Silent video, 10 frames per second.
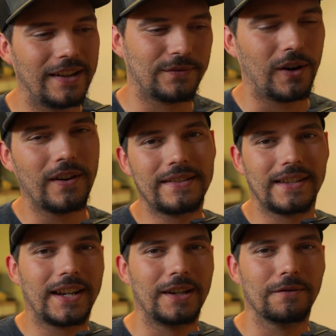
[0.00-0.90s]
As far as
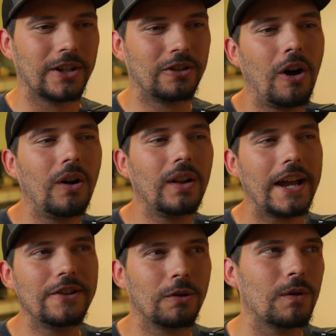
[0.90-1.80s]
I can recall,
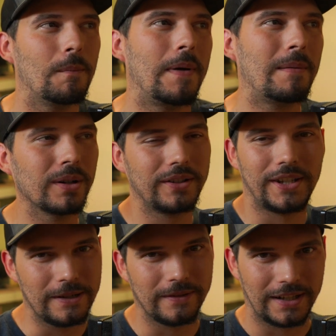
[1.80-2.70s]
I don't remember
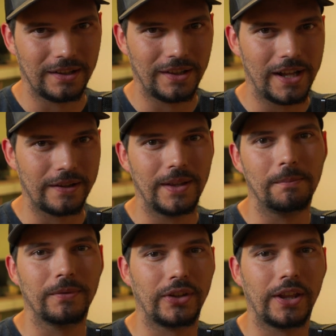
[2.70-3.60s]
hearing a lot of
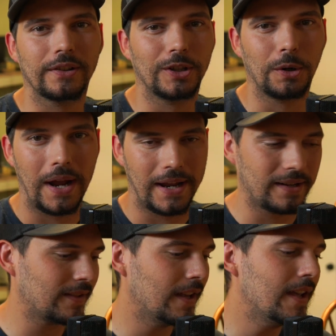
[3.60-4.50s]
them southern
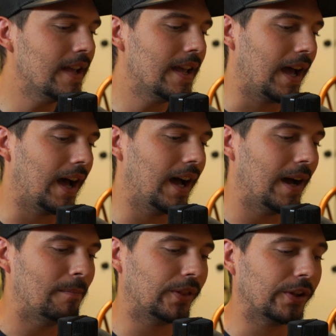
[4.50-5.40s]
twangs.
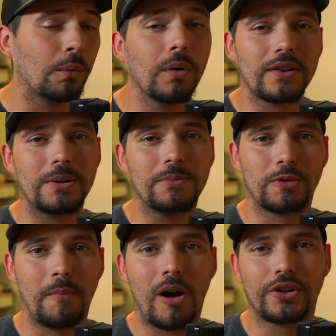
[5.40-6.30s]
But there were some
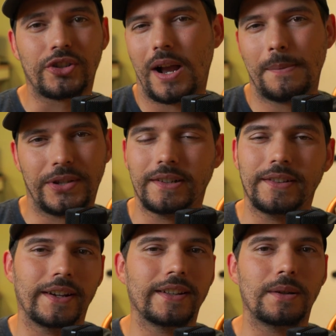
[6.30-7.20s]
small shops here
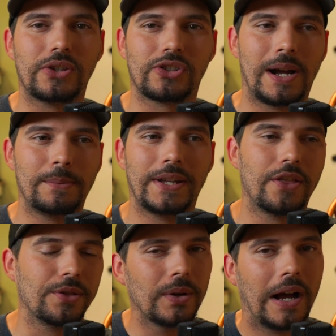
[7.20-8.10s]
and there that we stopped
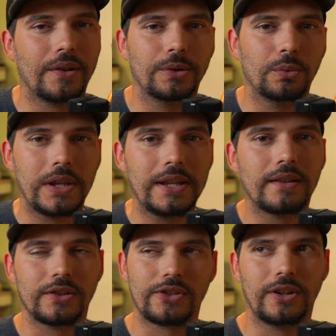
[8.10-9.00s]
at throughout the
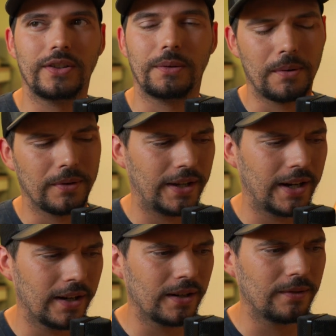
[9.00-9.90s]
week or so that we were
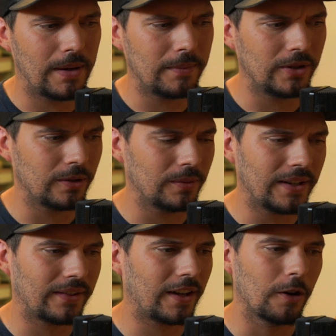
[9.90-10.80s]
there, maybe 2
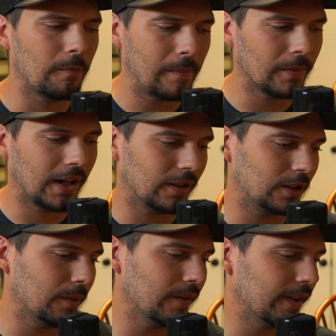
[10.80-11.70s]
weeks. I don't remember how
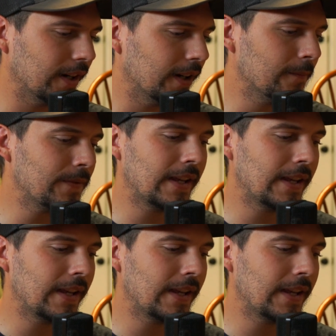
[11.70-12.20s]
long we were there.